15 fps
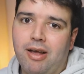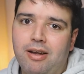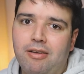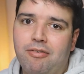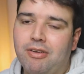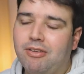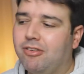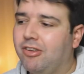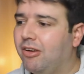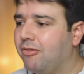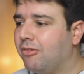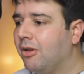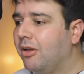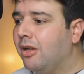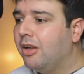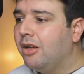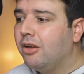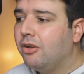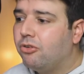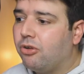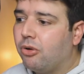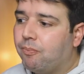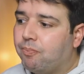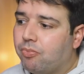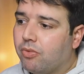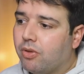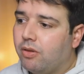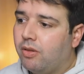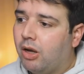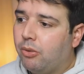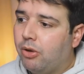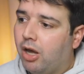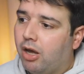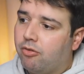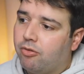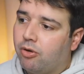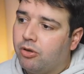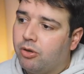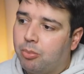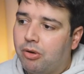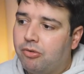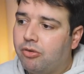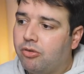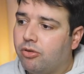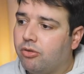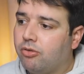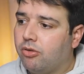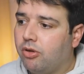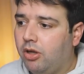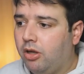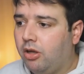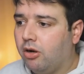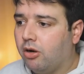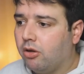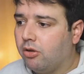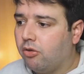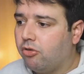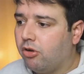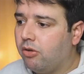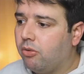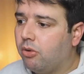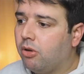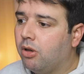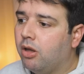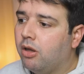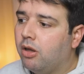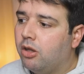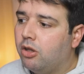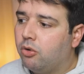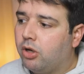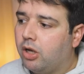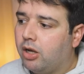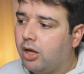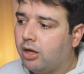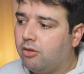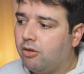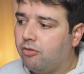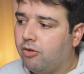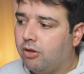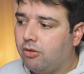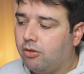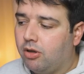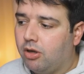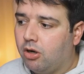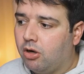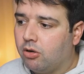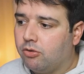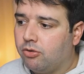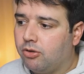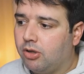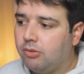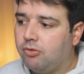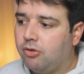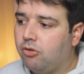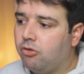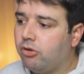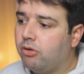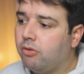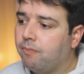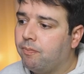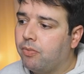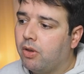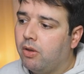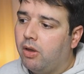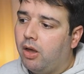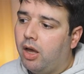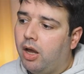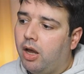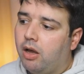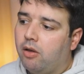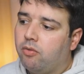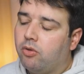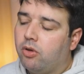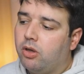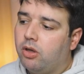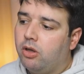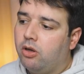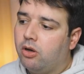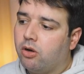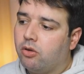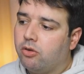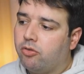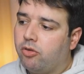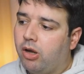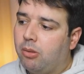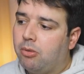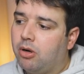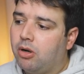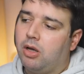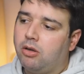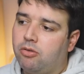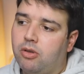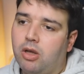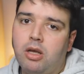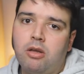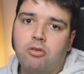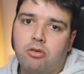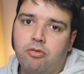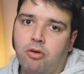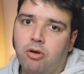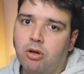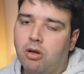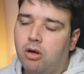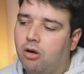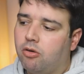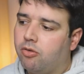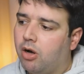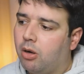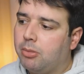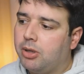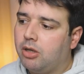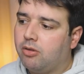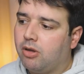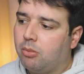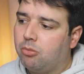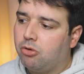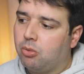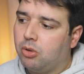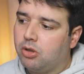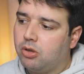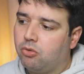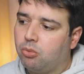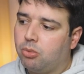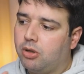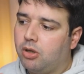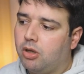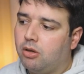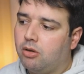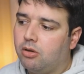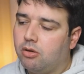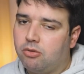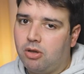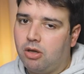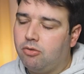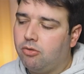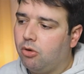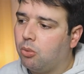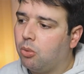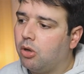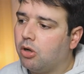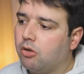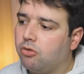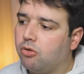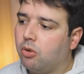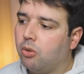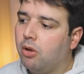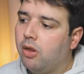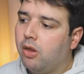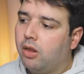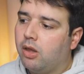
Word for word: anything saved. So now we have on the preferences here on the general, you can activate the auto save feature. And here on the timer, it's the interval of how many times you want it to be saved, your work. So